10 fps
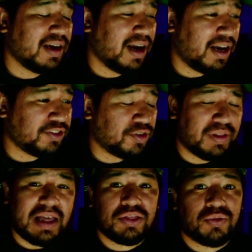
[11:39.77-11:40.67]
And so
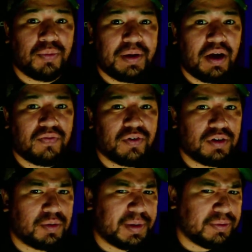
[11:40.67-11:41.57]
that threw me off for a
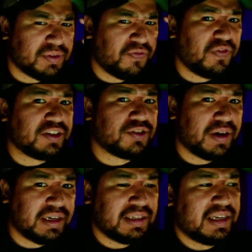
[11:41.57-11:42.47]
little bit. It was
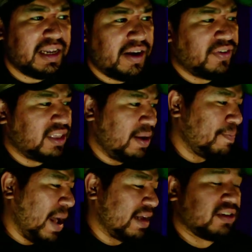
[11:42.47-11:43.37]
frustrating to get everything
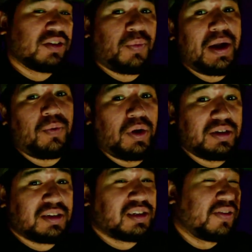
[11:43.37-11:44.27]
back to the way it
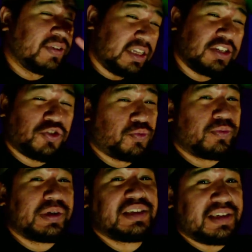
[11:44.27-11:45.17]
was because everything just
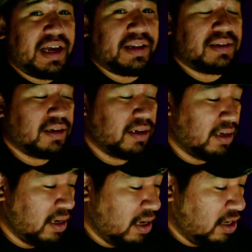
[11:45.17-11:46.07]
reset.
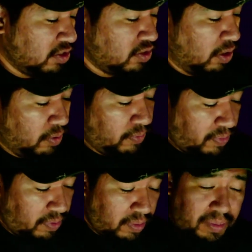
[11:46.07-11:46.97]
So
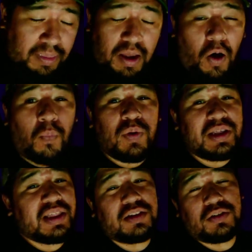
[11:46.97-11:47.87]
hopefully
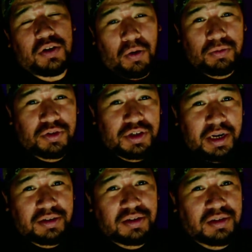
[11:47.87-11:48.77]
they don't
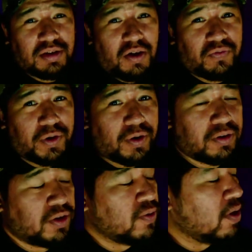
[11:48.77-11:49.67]
change the software on
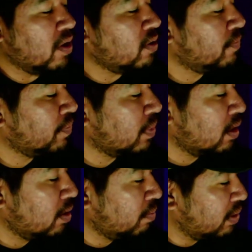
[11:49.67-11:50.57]
you all,
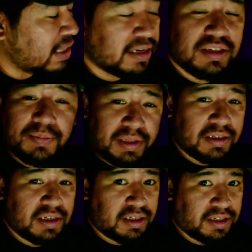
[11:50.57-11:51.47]
but that's something
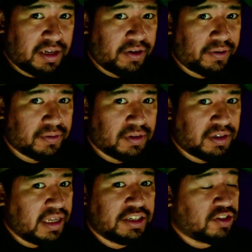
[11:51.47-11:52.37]
to consider
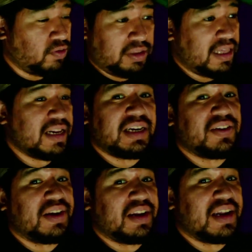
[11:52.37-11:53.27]
because they didn't
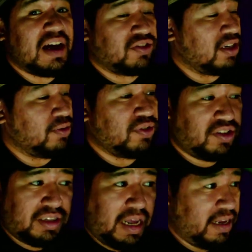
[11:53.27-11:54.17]
even announce it. It was
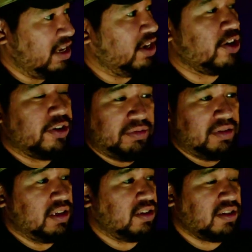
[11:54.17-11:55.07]
just like, here,
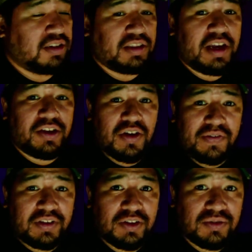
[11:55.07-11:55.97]
this is the thing you have
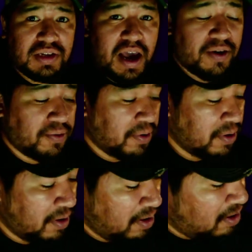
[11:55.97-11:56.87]
to use now.
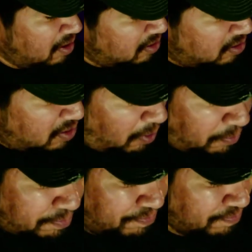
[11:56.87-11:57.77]
So
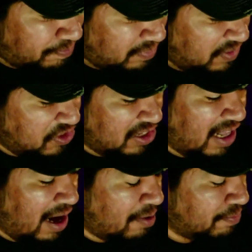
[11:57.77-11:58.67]
check that
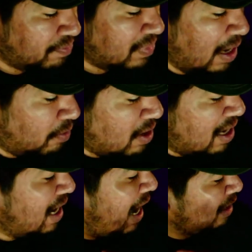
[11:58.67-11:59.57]
out. Now,
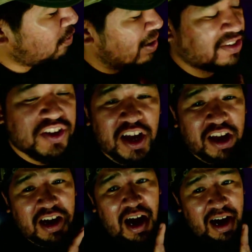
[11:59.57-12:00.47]
I know I
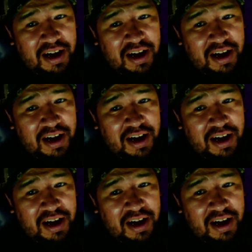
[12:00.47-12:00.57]
said I